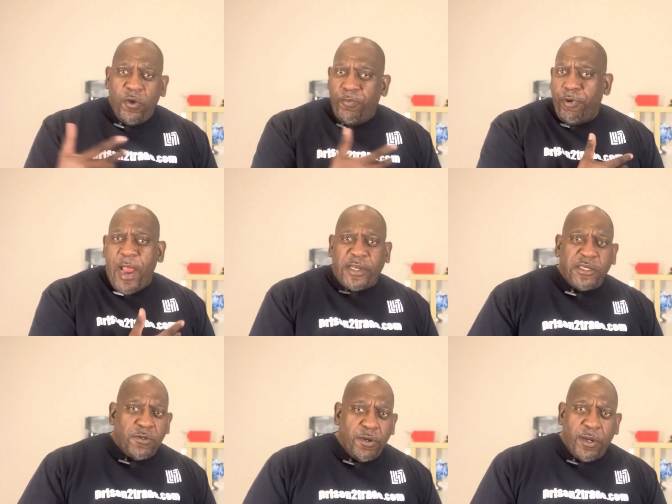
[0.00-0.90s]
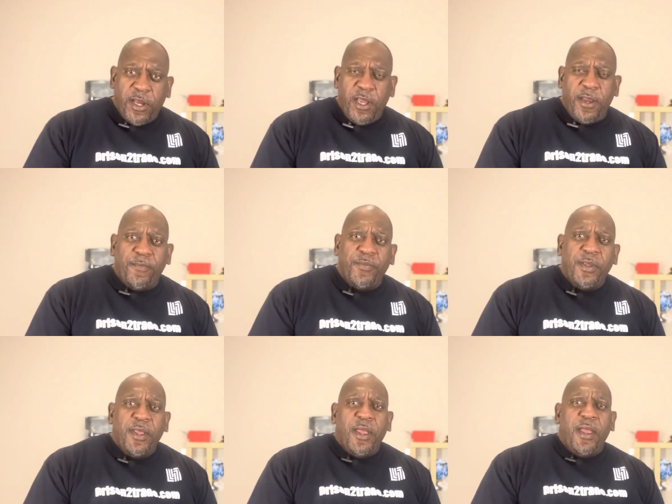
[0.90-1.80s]
practice on the kit.
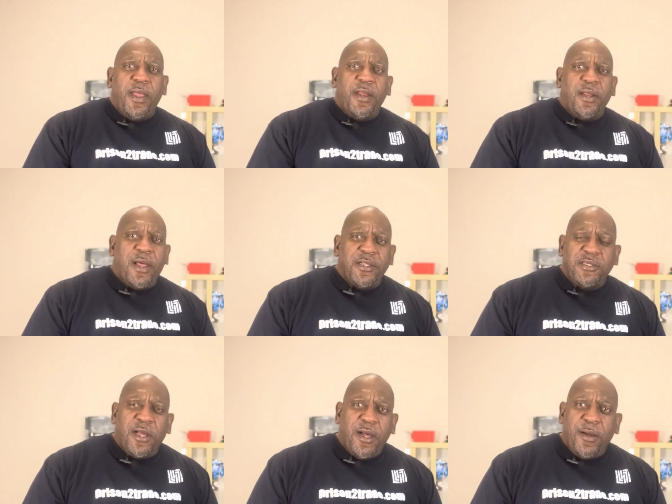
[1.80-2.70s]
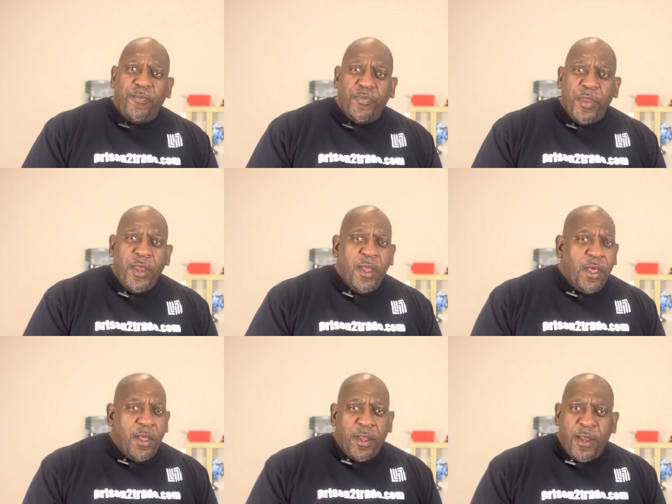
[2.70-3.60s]
And a lot of time,
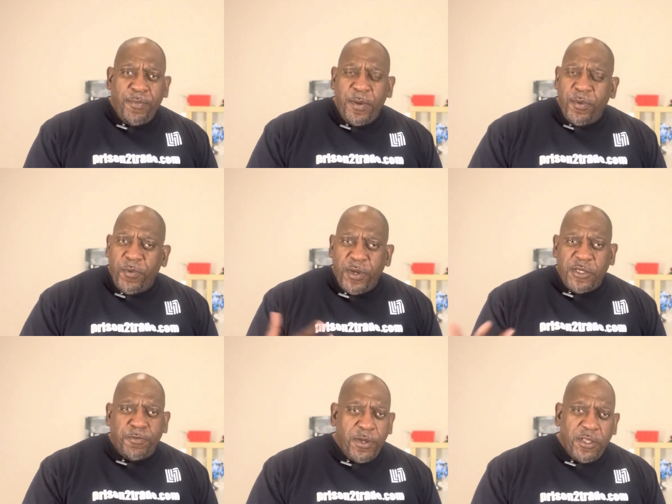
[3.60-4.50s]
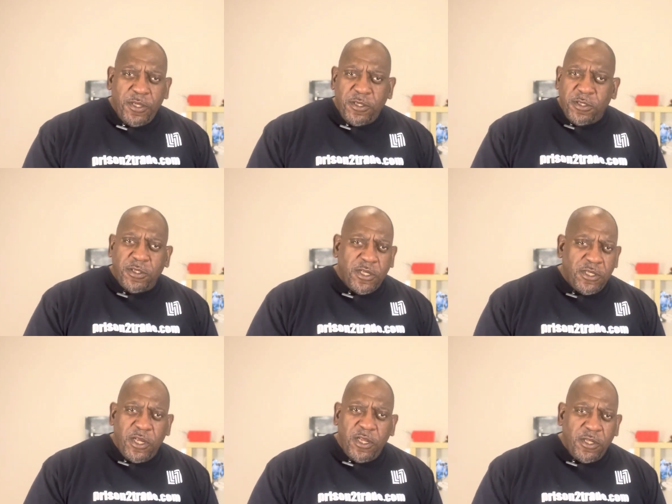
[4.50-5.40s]
a lot of people don't want to spend this
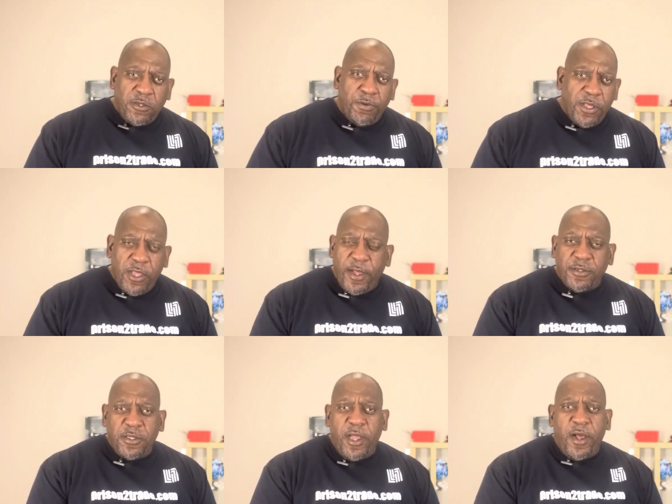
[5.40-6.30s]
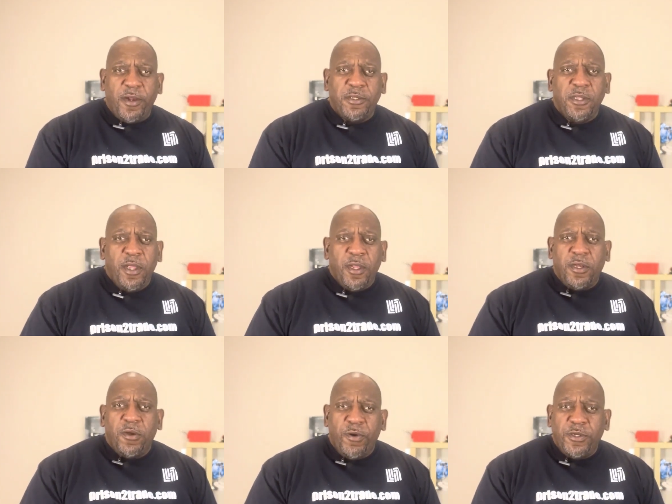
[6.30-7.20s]
$16,000 to $20,000 to
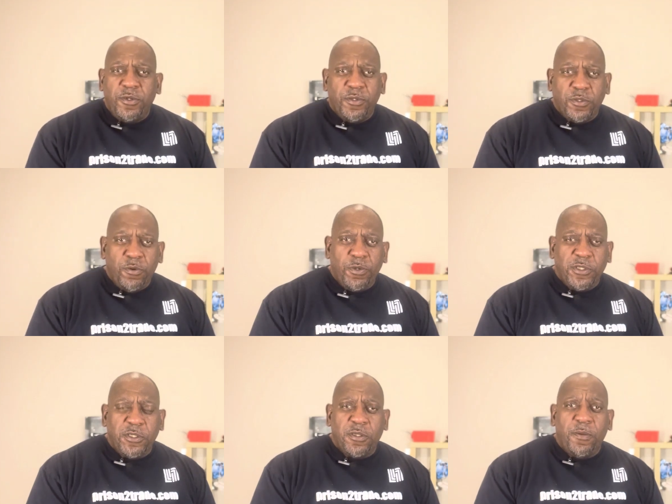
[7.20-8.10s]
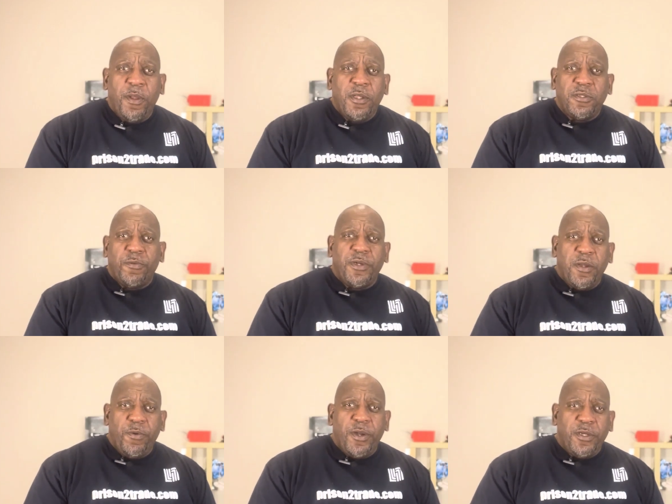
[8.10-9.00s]
go into a school system. So what they
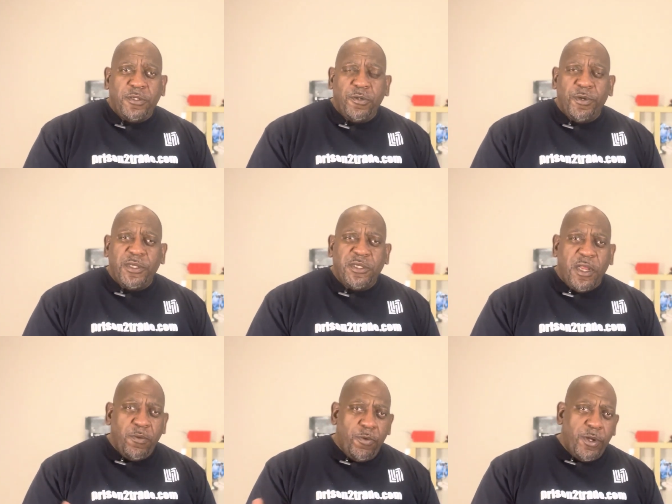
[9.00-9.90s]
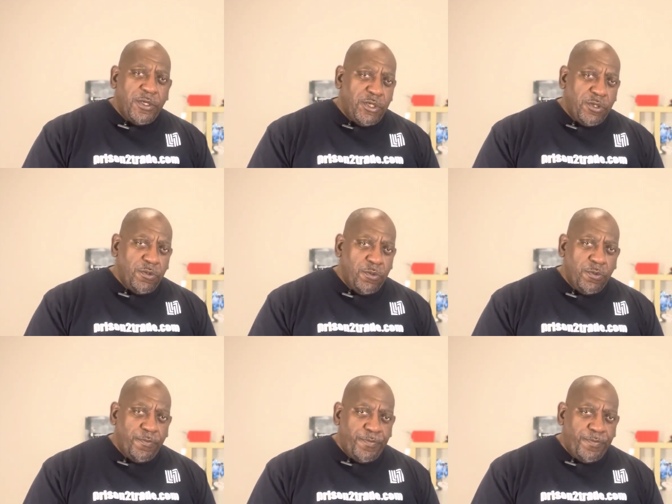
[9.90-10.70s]
want to do is they want to